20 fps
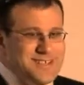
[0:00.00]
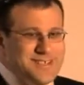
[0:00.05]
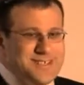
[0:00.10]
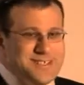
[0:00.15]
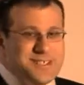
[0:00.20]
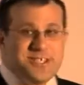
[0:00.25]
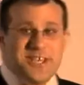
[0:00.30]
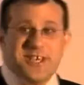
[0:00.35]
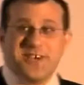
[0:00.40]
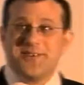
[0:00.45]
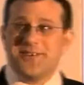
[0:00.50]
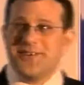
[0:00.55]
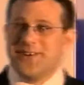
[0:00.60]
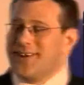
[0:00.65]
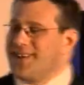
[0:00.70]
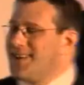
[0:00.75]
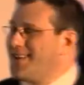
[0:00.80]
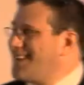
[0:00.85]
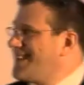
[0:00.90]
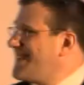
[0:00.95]
So,
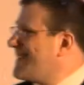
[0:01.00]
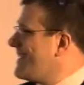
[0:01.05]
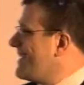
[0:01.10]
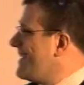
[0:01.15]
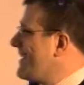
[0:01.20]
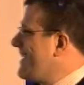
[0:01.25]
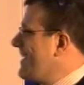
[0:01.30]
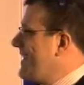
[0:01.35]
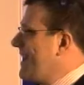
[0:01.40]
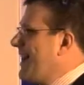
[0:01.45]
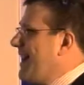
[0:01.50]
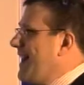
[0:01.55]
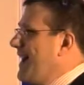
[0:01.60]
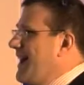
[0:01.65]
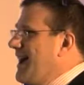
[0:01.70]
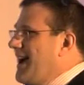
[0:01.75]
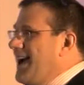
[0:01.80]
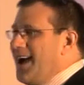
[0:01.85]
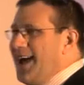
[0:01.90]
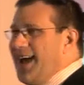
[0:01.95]

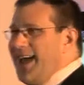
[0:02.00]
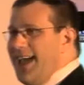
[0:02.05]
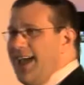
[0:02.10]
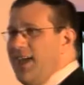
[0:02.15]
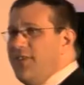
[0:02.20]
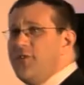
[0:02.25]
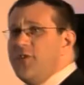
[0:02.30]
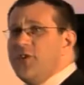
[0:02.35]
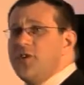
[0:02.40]
if